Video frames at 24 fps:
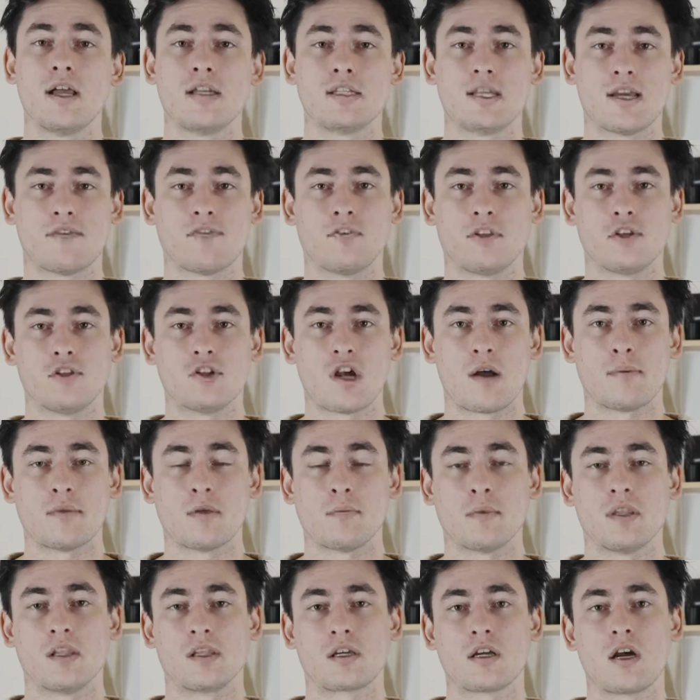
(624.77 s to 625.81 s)
definitely drop
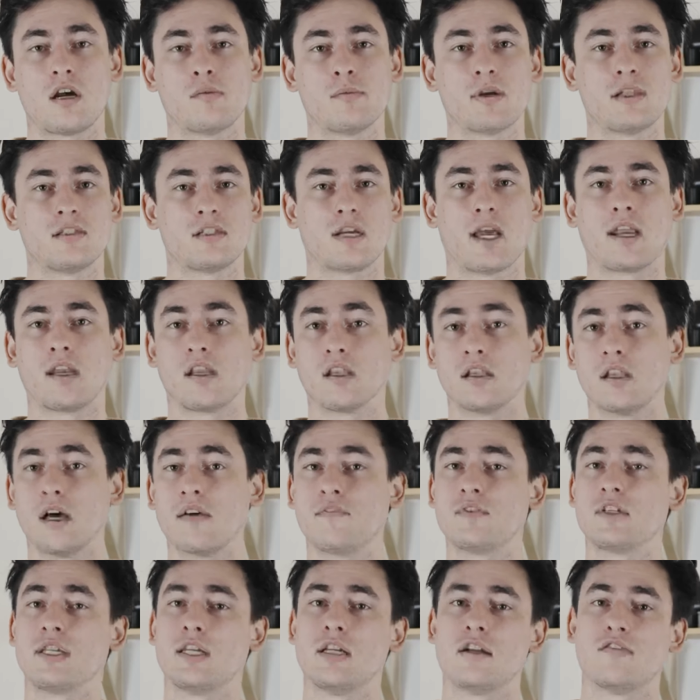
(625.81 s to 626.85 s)
them in the comments. I'd
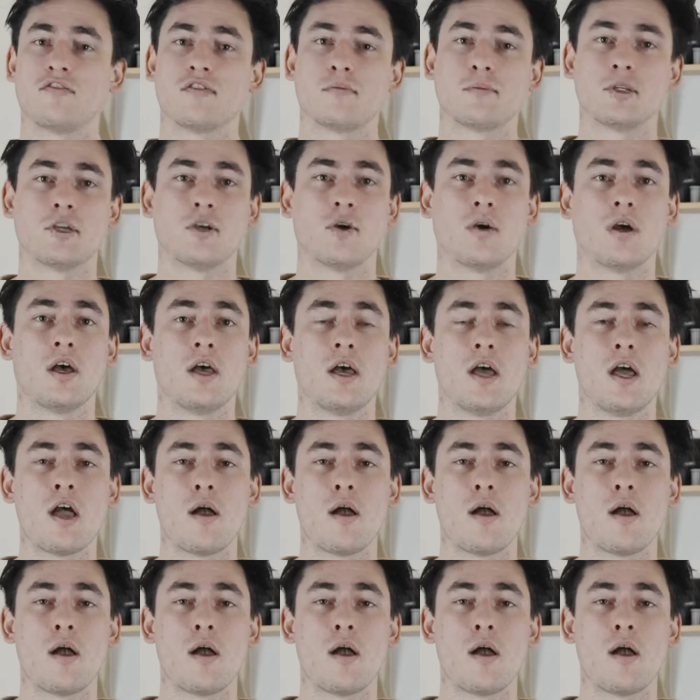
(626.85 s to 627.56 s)
love to hear from you.